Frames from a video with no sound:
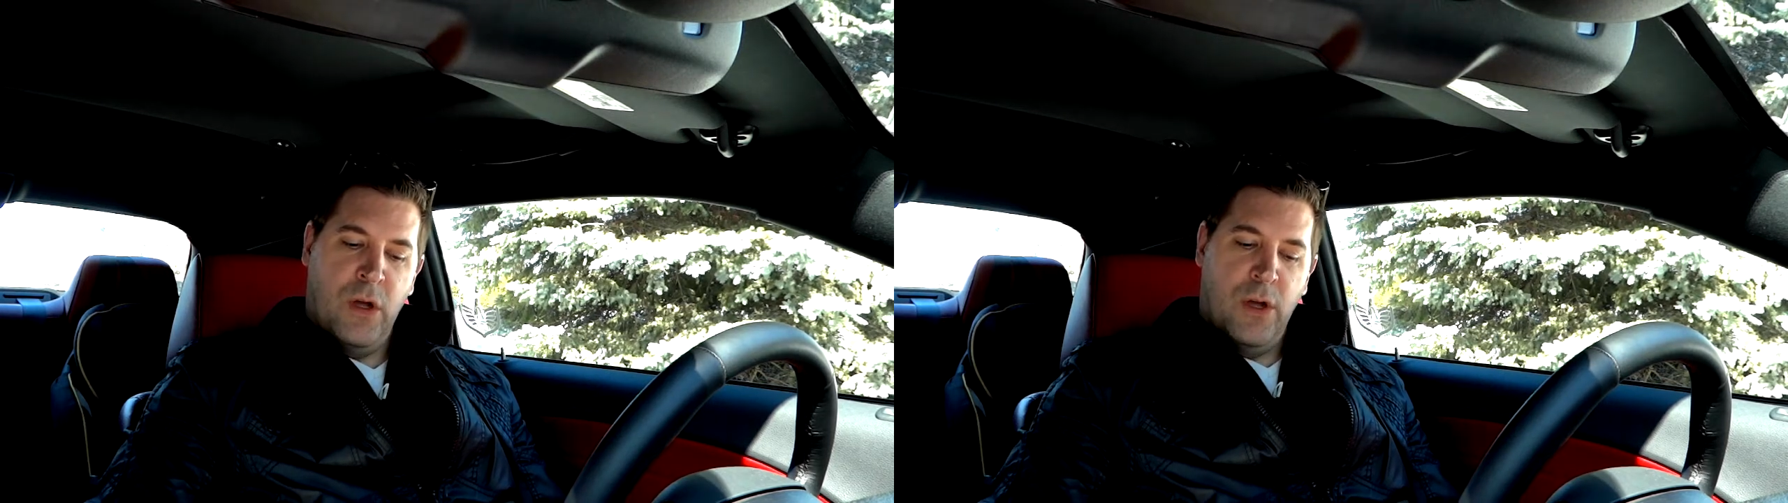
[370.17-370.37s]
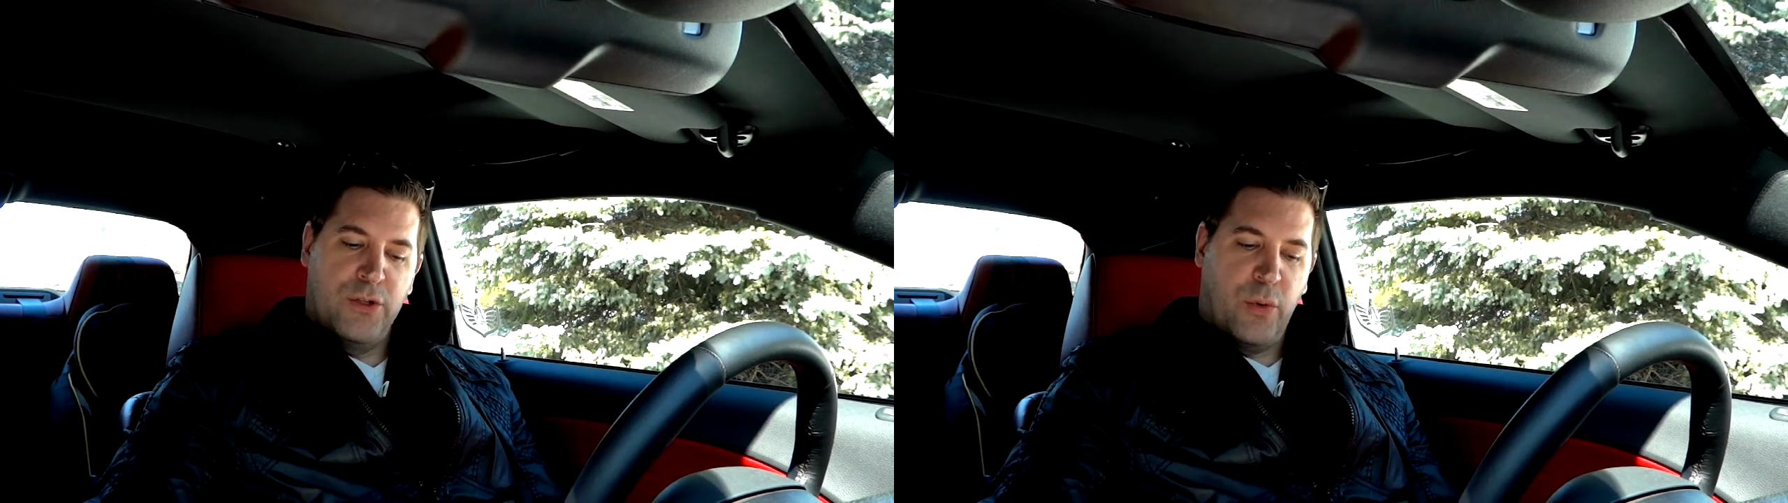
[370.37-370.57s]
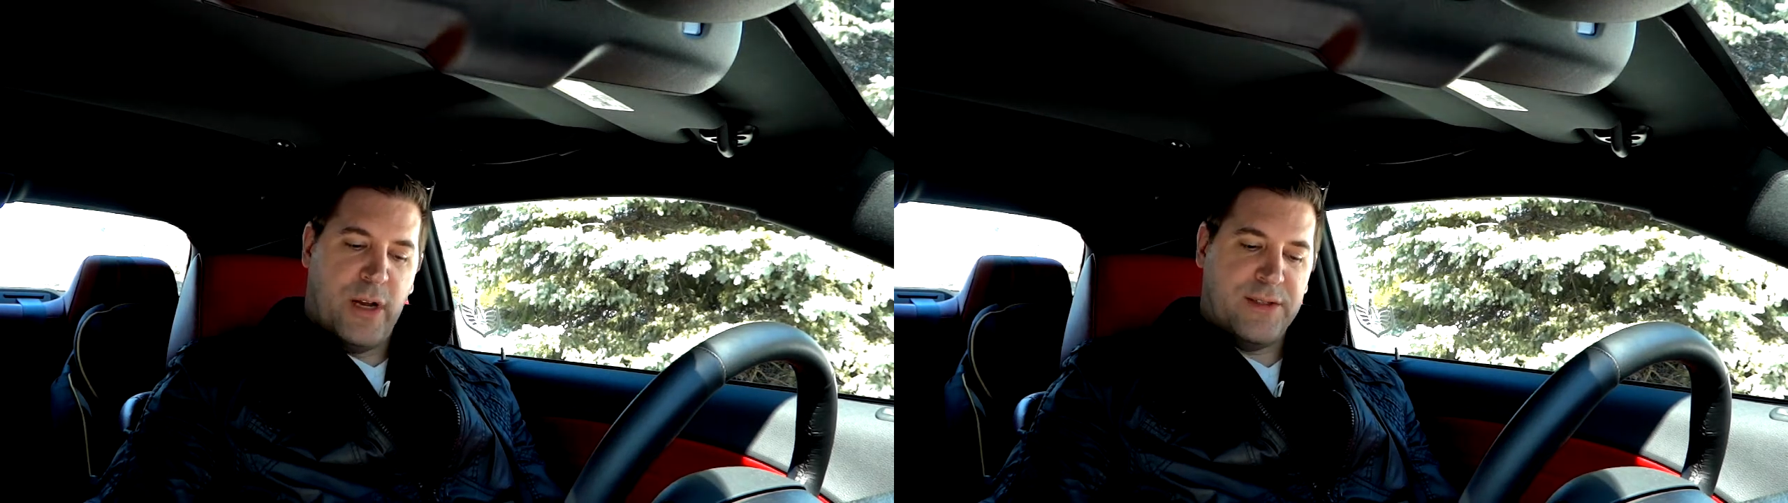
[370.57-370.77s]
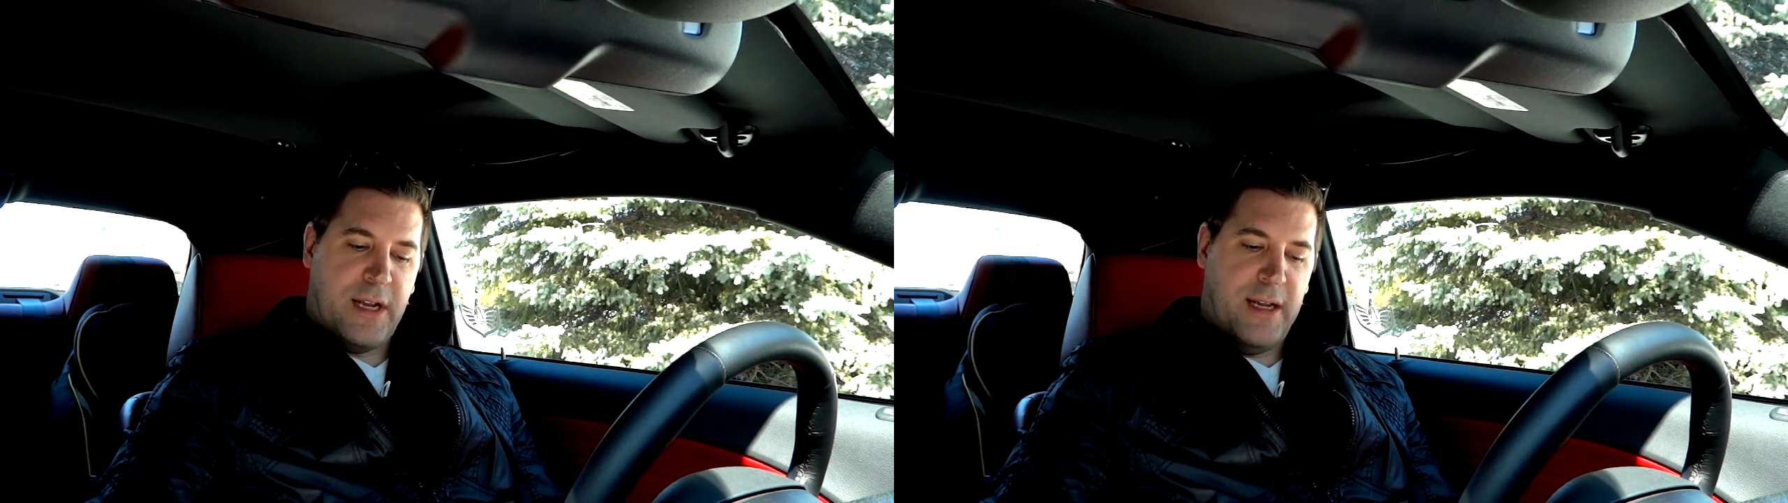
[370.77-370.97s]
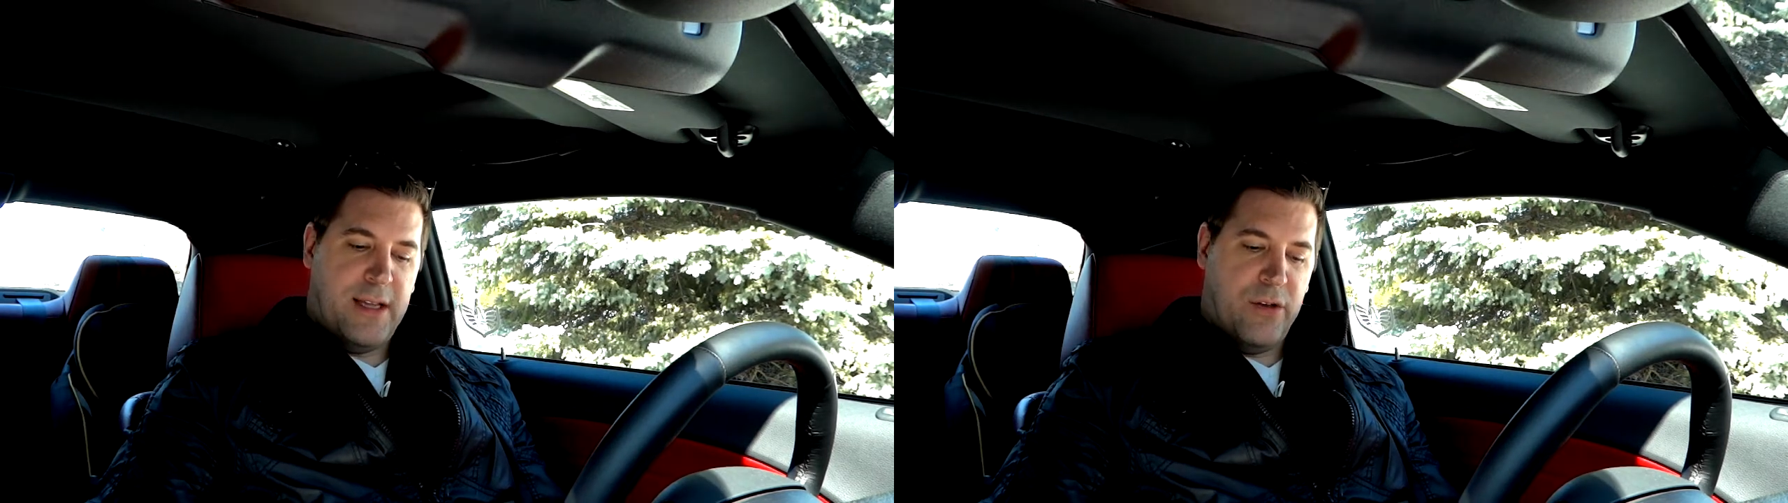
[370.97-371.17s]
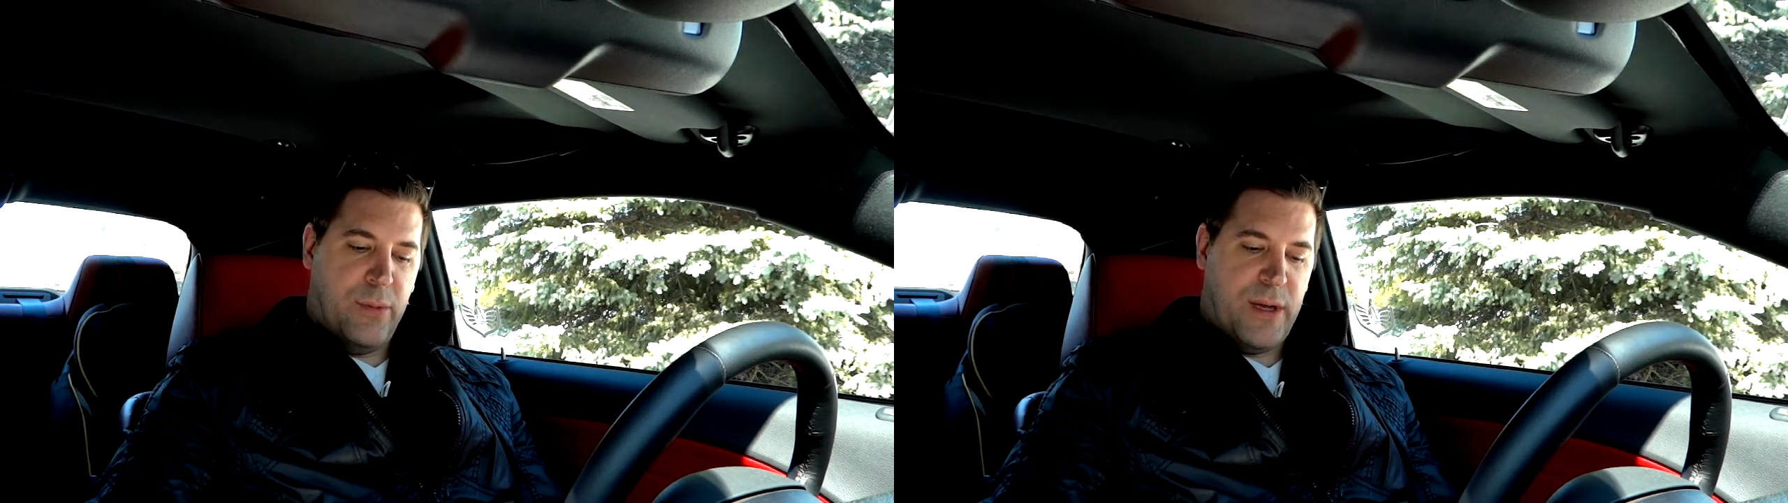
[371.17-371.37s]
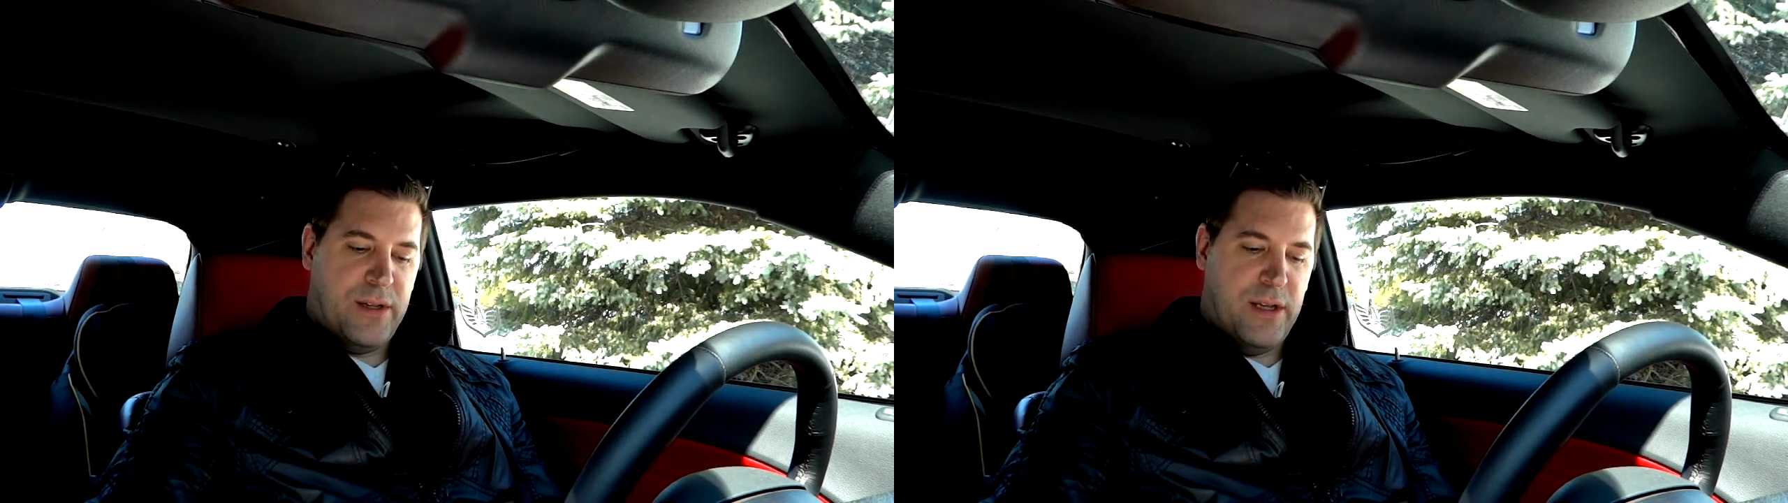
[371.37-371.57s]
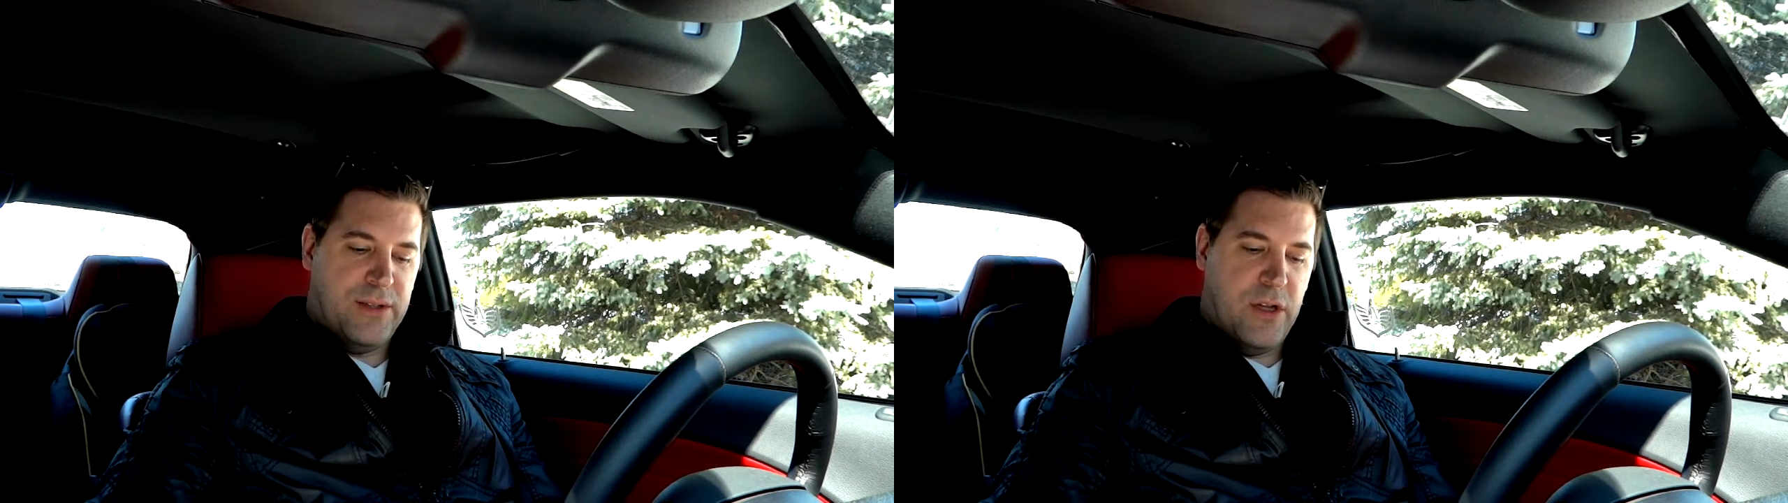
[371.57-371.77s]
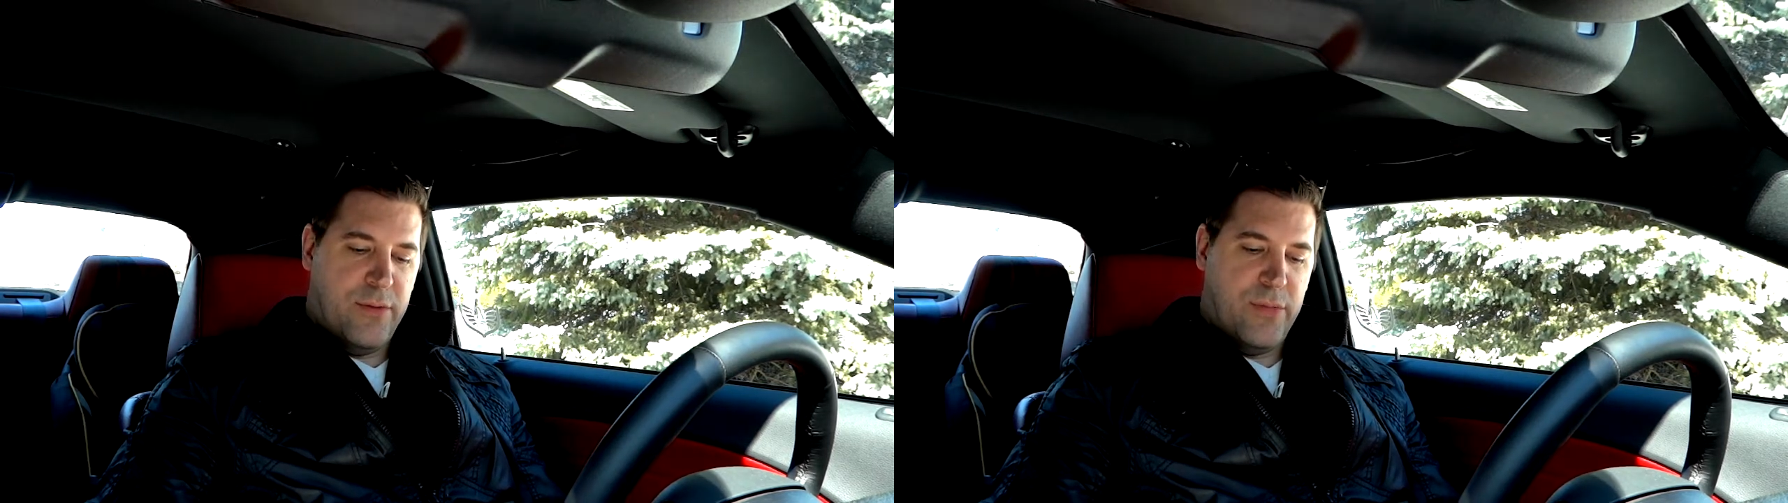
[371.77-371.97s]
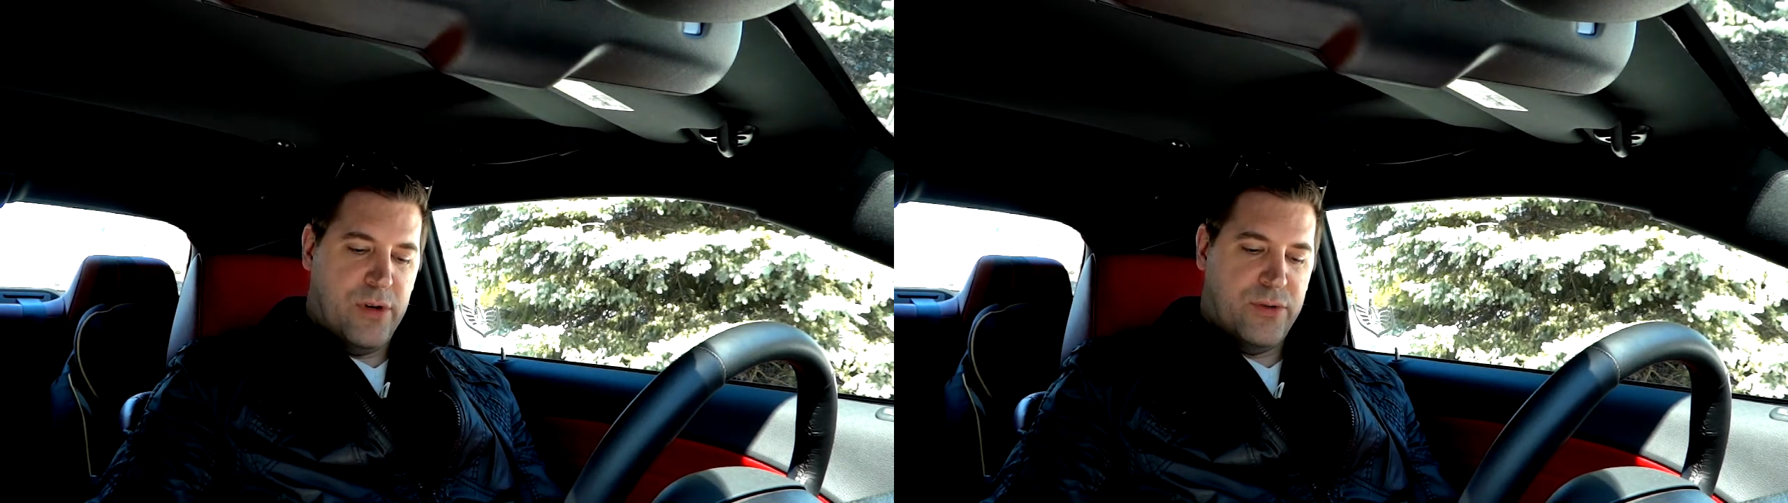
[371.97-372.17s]
So what else can I tell you about these
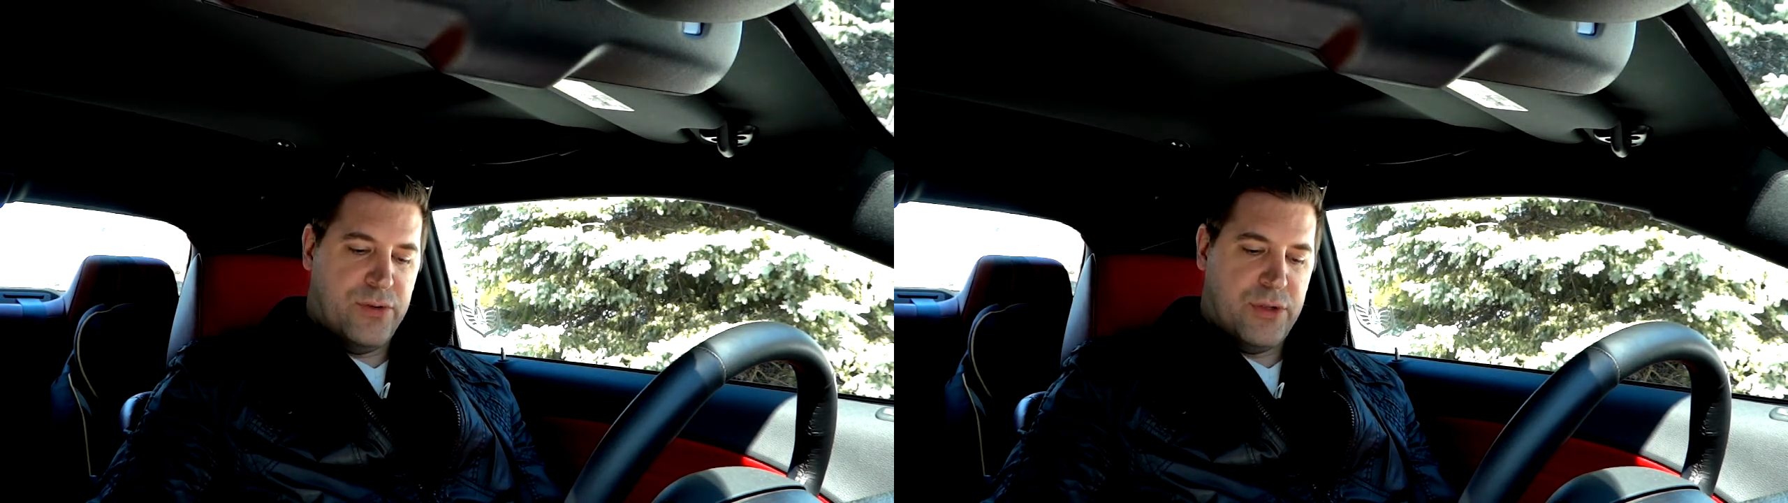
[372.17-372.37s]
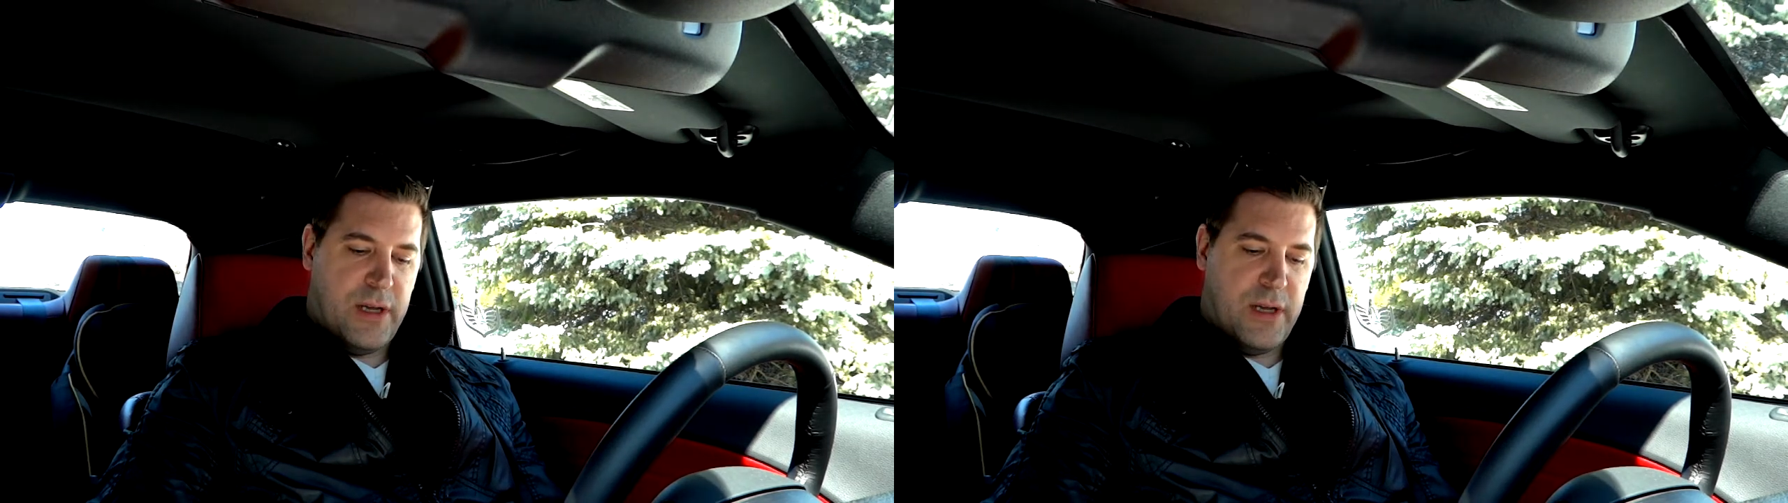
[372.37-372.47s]
numbers?